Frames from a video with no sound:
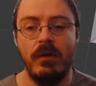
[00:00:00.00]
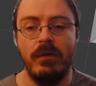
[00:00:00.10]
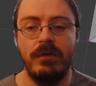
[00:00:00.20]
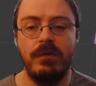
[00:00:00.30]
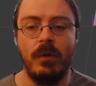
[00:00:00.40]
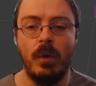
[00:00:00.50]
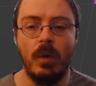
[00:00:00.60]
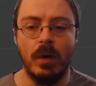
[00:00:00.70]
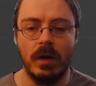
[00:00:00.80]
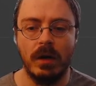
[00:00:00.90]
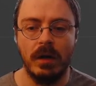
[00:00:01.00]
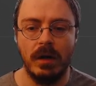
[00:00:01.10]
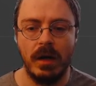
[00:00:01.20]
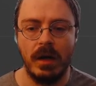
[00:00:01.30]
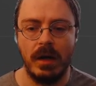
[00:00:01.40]

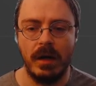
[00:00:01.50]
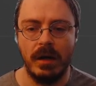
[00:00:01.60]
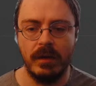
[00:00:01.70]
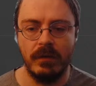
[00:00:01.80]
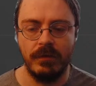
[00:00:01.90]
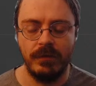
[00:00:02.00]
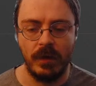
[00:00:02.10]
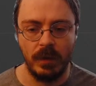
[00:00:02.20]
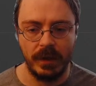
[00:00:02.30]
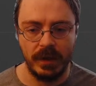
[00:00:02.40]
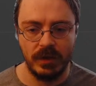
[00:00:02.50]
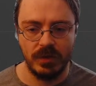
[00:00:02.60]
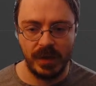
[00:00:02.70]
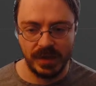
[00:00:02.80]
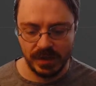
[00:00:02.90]
for the
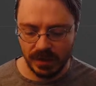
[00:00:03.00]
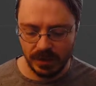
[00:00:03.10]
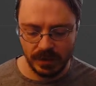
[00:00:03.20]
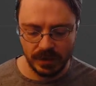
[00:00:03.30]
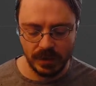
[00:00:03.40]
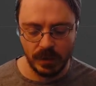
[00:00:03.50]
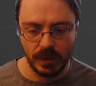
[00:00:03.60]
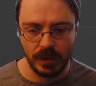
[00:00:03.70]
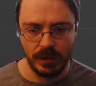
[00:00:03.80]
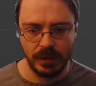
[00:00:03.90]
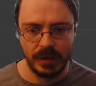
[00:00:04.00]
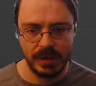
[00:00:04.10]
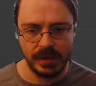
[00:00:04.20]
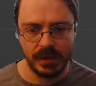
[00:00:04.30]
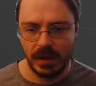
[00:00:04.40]
foliage based on a tutorial that
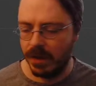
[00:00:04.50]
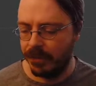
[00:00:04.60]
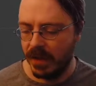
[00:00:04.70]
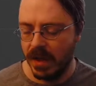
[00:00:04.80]
I saw.